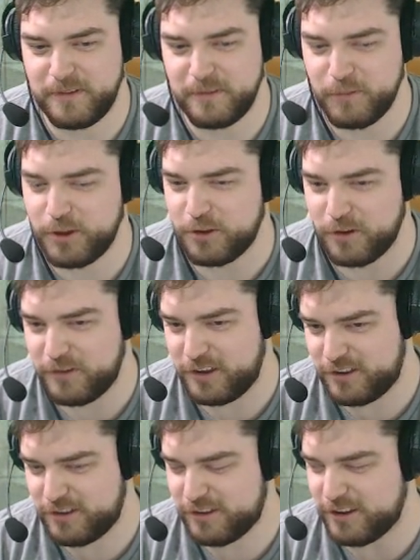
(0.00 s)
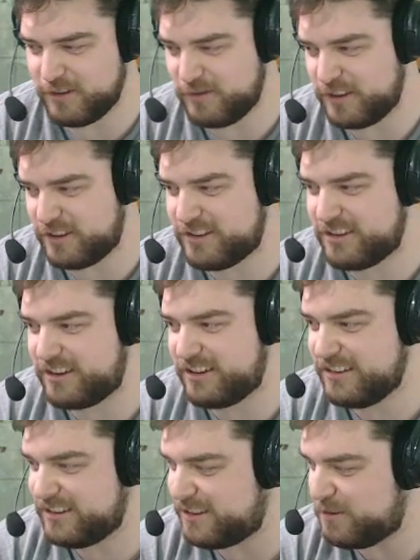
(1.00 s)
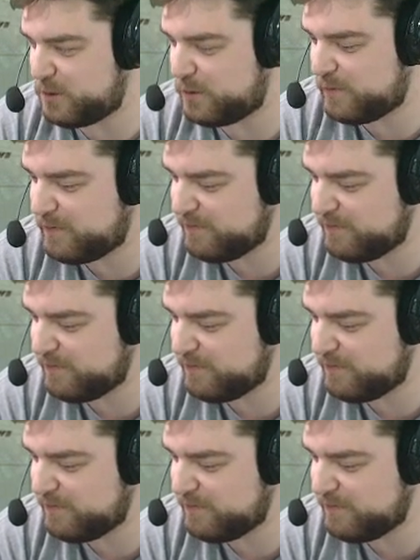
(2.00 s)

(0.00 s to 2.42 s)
most obvious, comfiest chair in the room.